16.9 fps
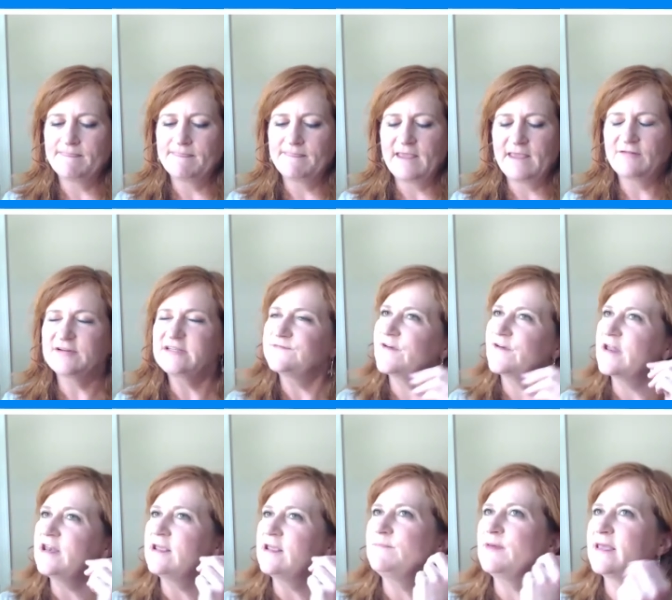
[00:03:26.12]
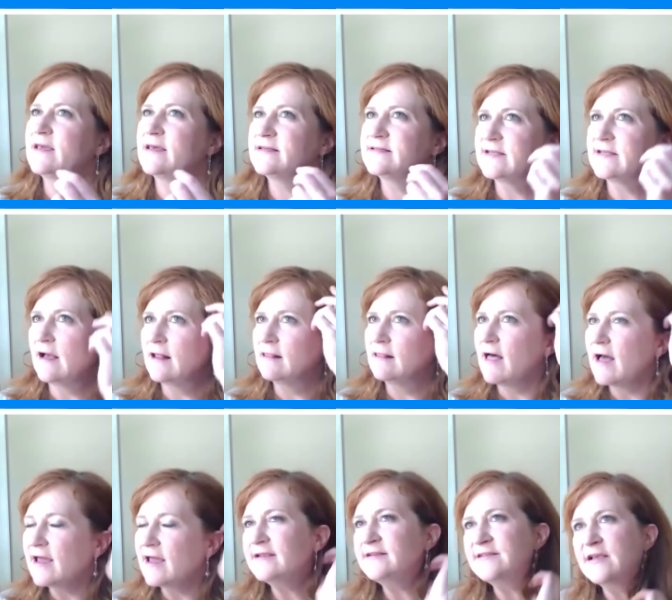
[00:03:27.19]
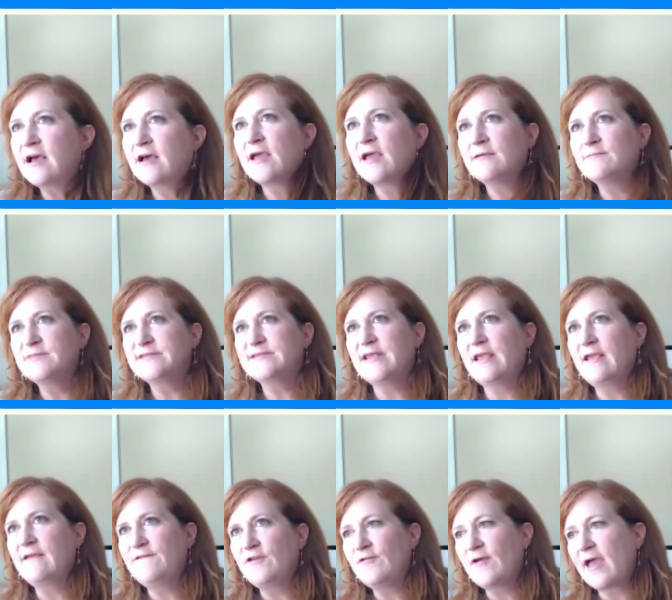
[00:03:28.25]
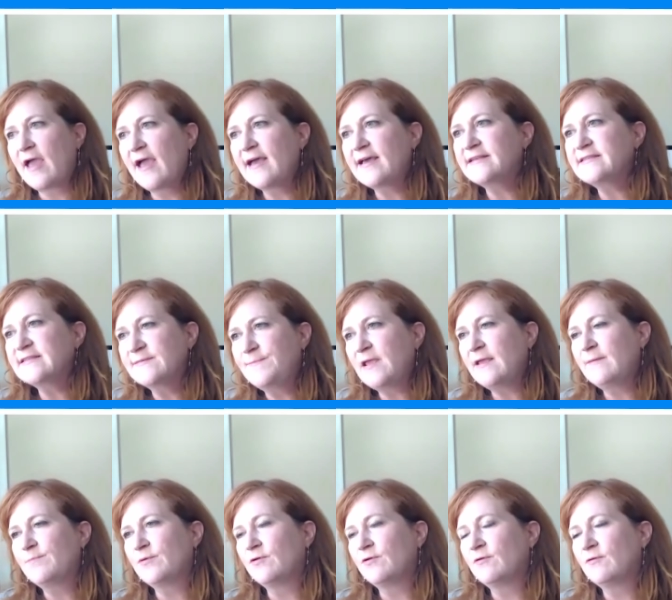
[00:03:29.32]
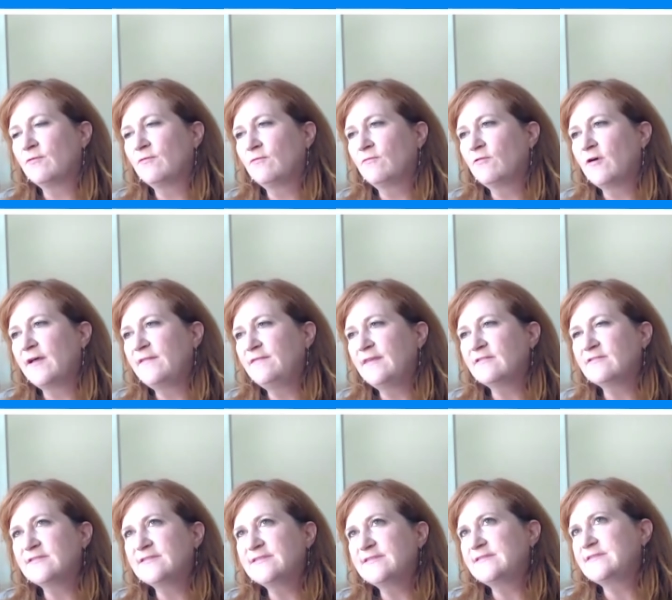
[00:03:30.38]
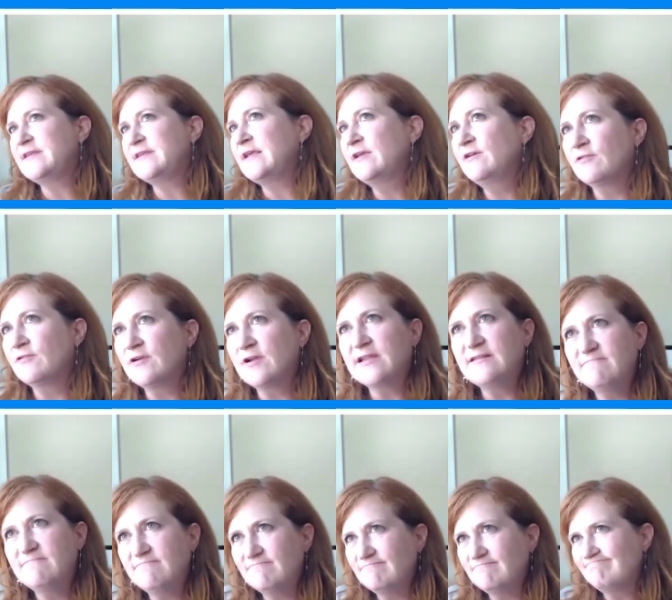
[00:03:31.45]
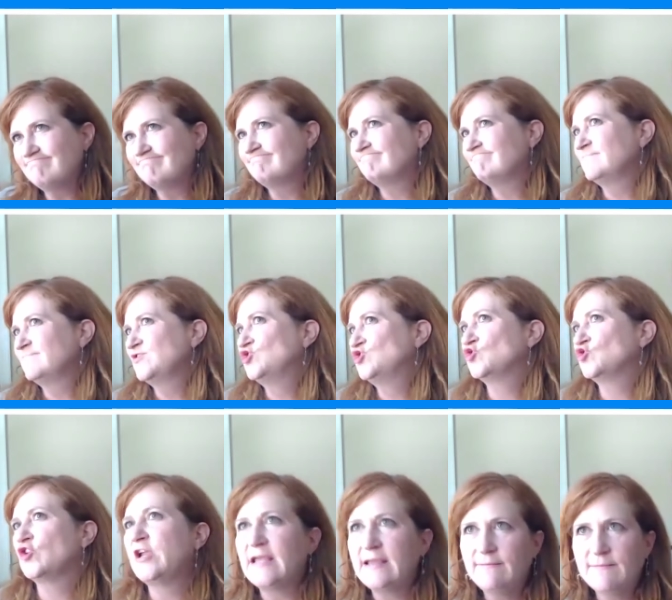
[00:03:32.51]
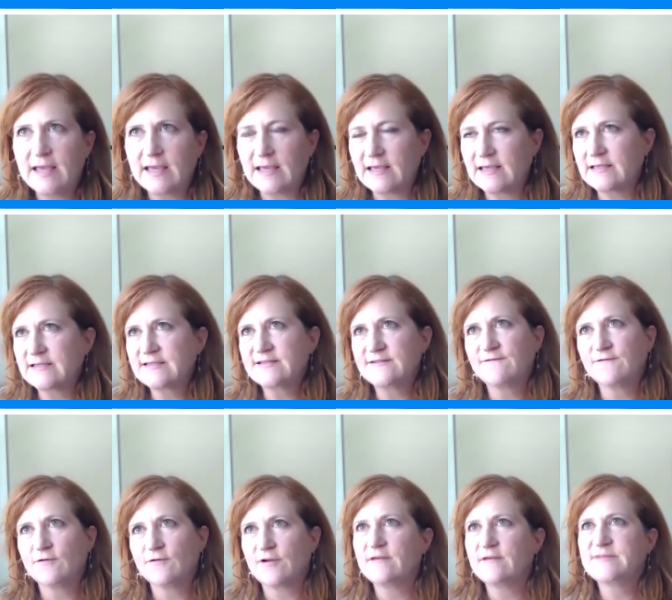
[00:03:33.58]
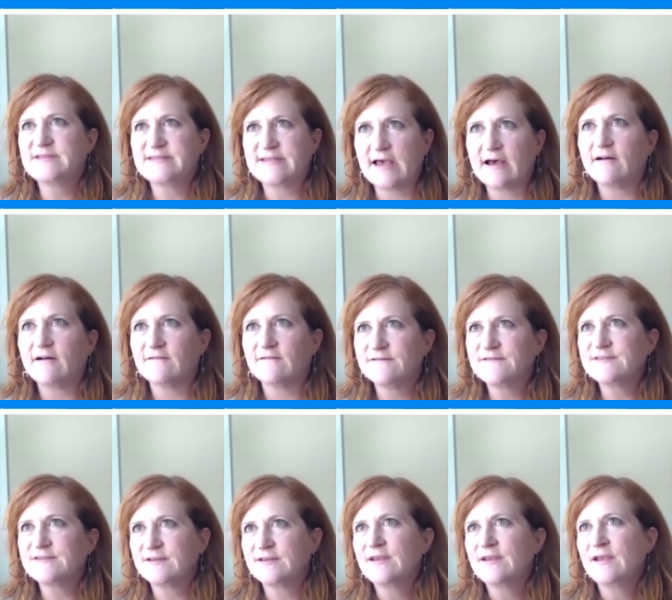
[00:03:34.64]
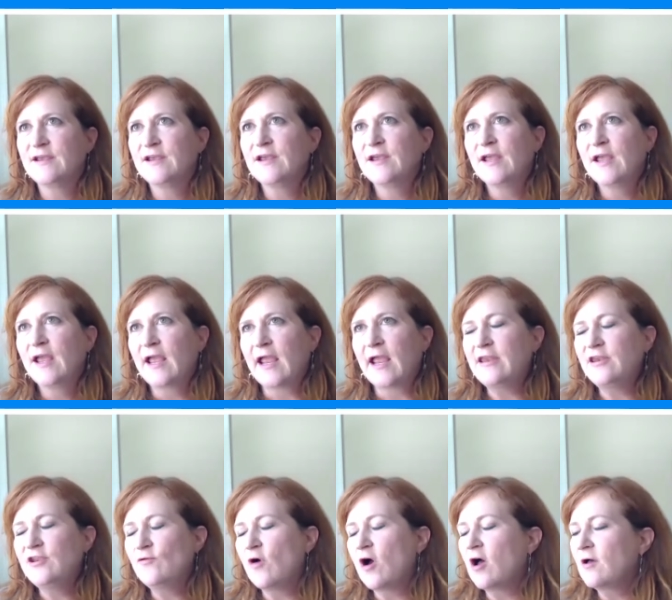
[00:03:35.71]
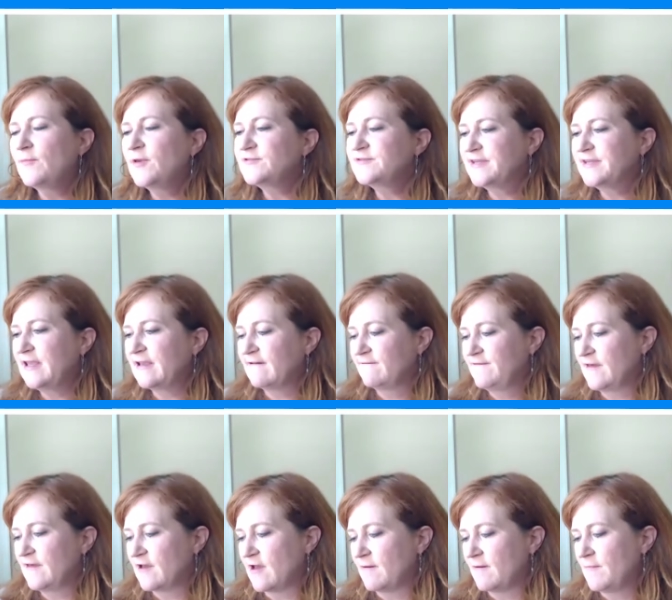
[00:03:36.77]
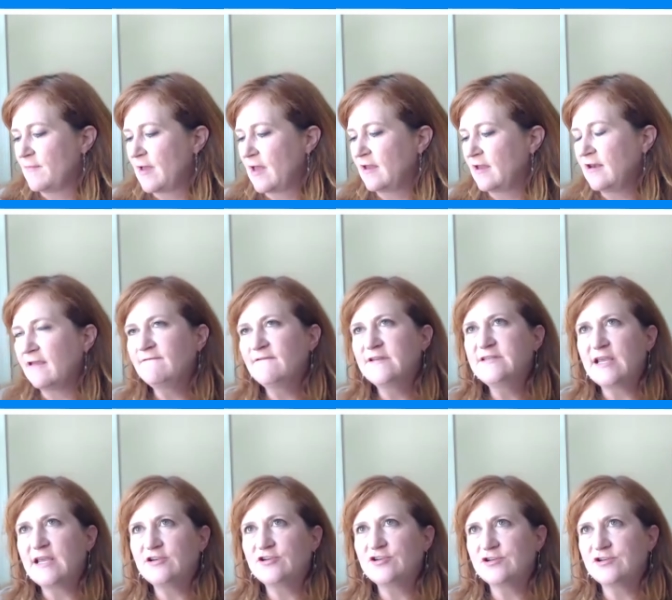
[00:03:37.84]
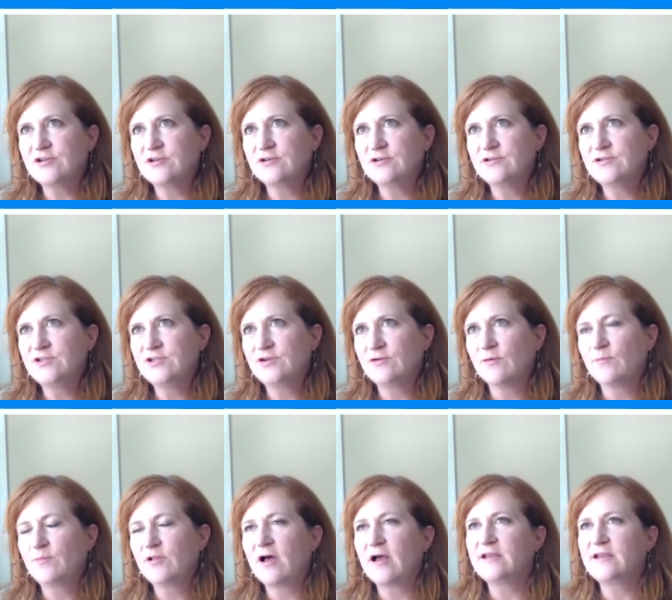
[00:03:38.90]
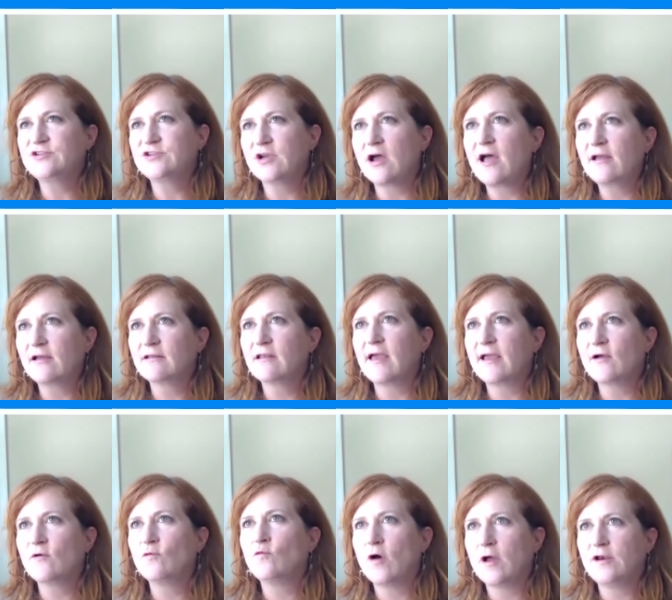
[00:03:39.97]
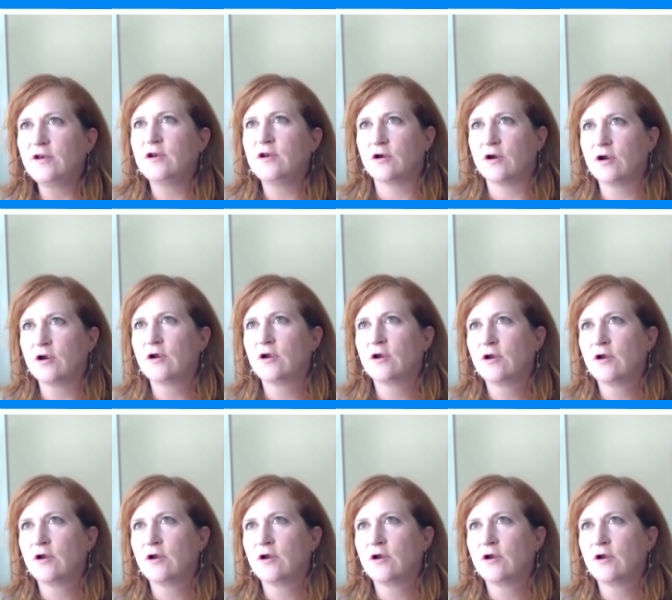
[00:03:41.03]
it was funny because a lot of times if you ask people what their secret dream is for themselves, and you almost give them an invitation to apply childlike wonder